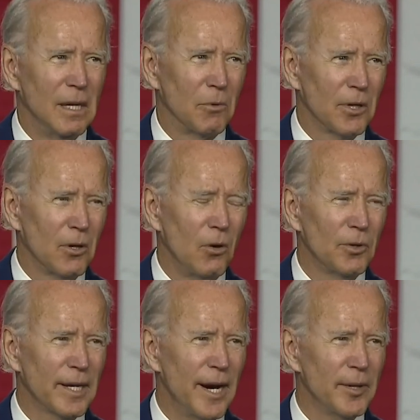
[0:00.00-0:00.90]
We're going to
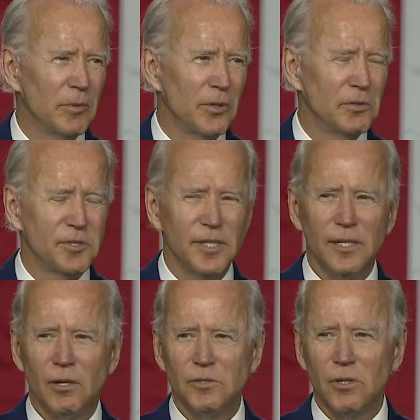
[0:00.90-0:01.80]
hold accountable those
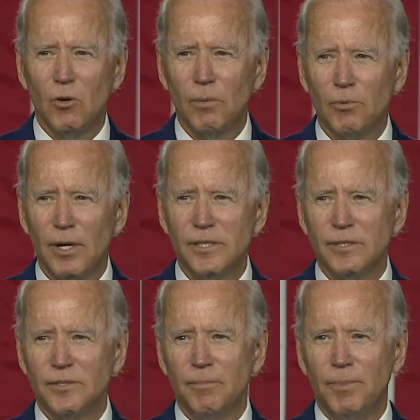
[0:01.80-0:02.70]
CEOs and
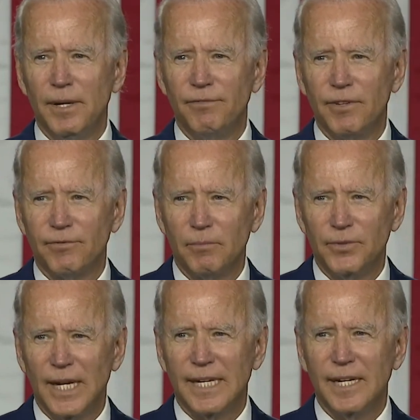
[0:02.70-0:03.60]
corporations that benefit from
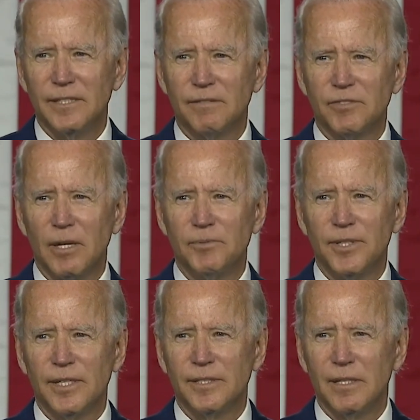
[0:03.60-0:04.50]
decades of
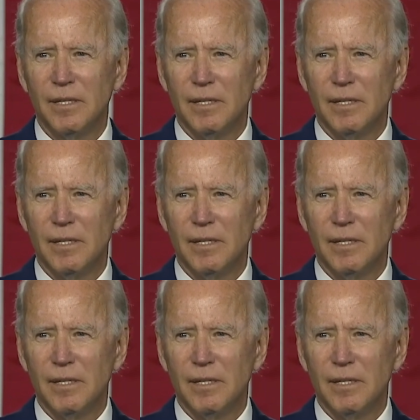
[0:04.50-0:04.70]
subsidies,